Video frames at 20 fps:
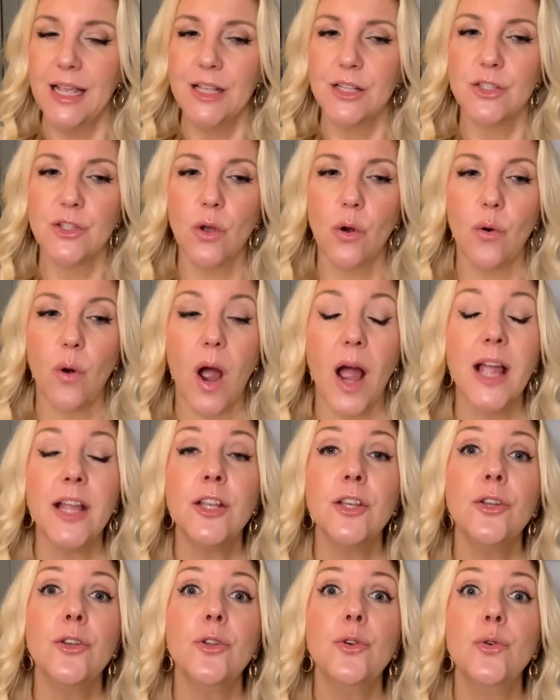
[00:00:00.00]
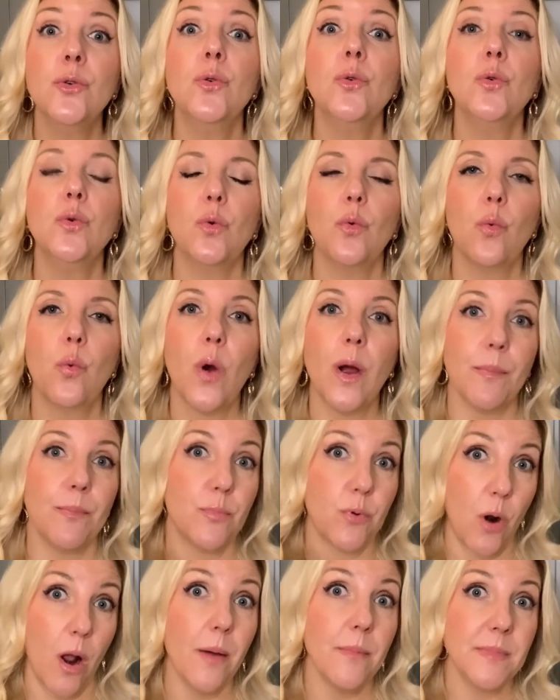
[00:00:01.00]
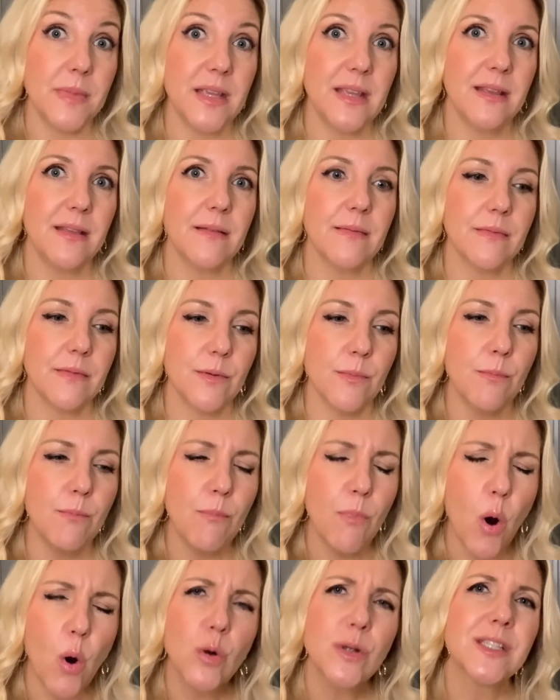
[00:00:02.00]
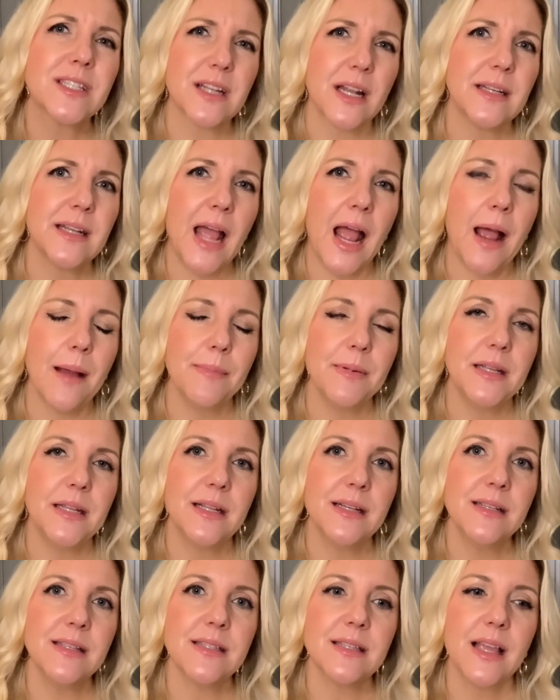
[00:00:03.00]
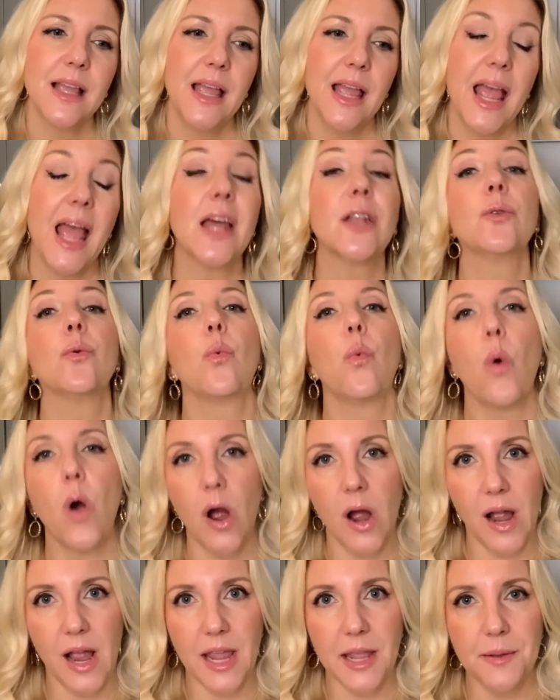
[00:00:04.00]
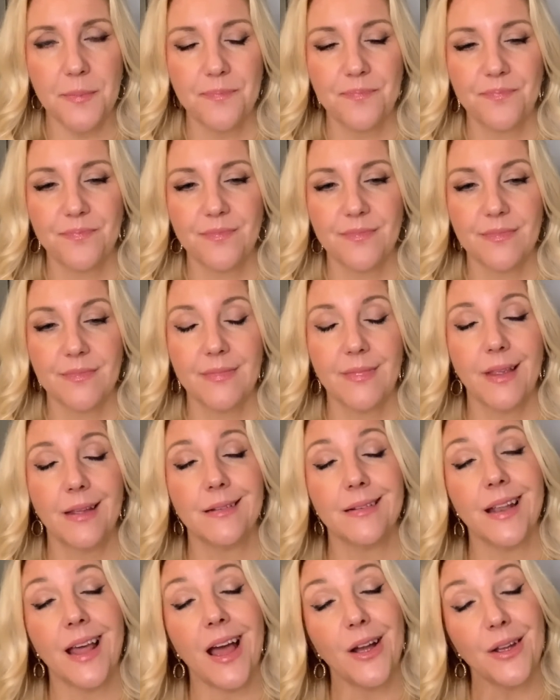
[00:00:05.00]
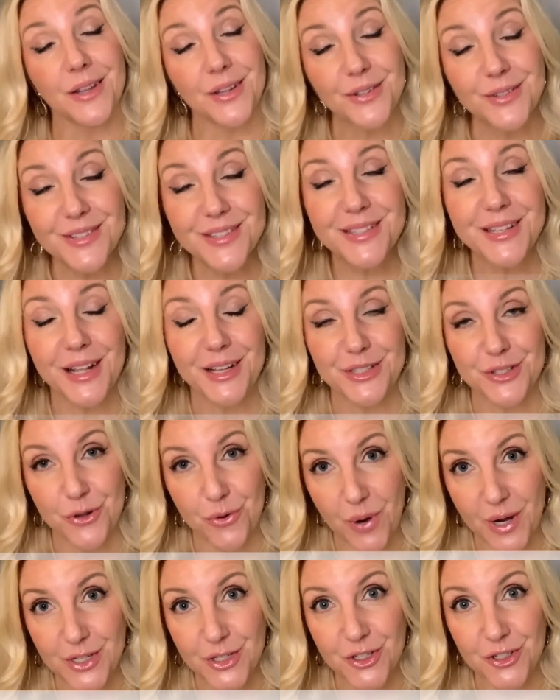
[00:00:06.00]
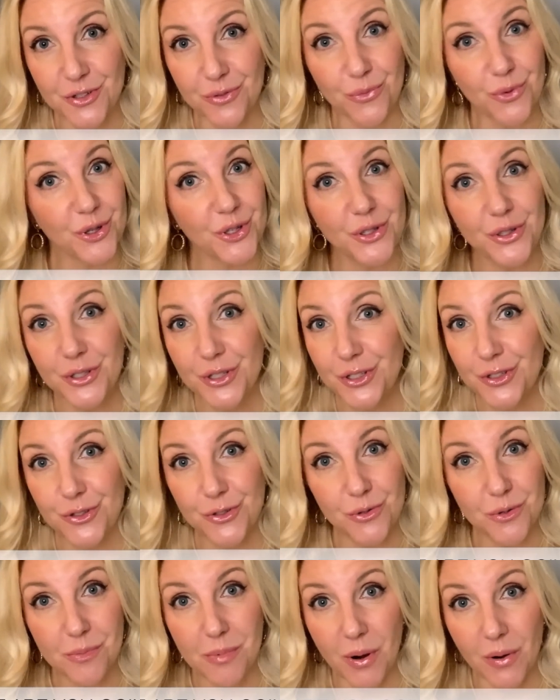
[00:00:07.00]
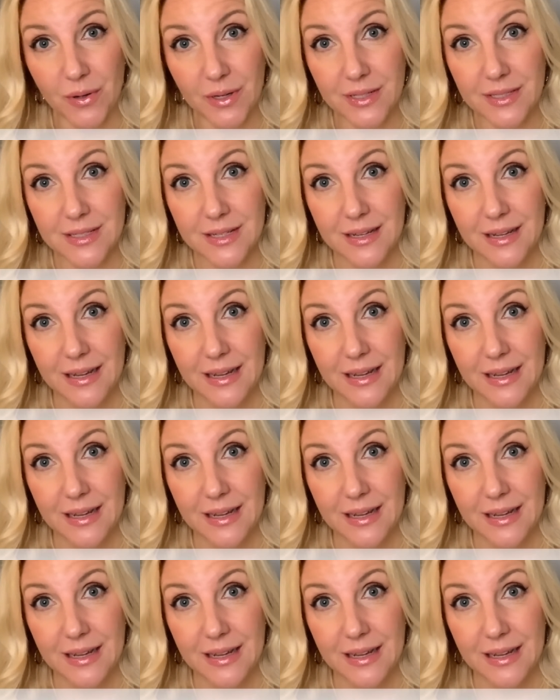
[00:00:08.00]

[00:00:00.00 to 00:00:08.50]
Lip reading: So I knew what brought me the most unhappiness and why. Now here's the next question. What are you gonna do about it?